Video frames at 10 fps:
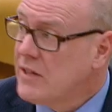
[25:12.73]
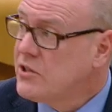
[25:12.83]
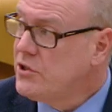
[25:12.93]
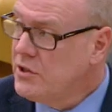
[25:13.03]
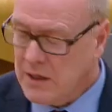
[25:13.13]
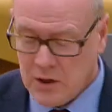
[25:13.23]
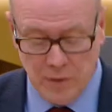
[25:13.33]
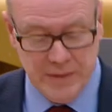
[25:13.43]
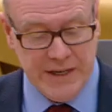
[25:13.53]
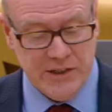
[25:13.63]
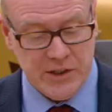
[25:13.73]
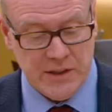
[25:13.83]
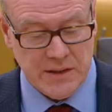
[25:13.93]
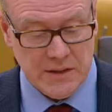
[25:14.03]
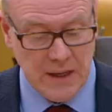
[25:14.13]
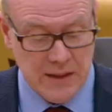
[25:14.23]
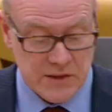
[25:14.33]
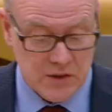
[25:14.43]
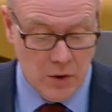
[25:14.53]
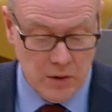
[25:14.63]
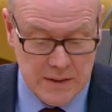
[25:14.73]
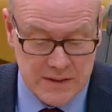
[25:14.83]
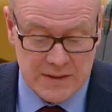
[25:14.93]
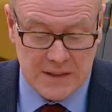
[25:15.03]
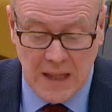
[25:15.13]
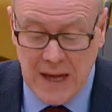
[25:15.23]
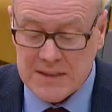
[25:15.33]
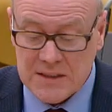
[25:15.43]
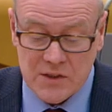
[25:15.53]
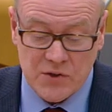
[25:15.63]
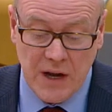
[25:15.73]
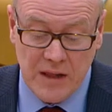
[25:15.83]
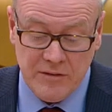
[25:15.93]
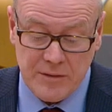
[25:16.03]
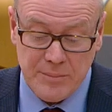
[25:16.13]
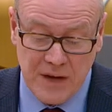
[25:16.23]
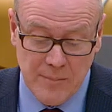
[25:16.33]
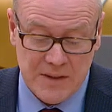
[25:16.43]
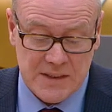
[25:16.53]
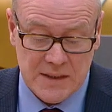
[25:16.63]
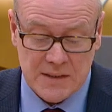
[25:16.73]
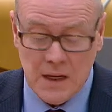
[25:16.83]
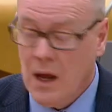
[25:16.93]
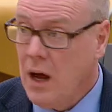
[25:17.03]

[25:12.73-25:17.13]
Student accommodation in Scotland is classed as relevant premises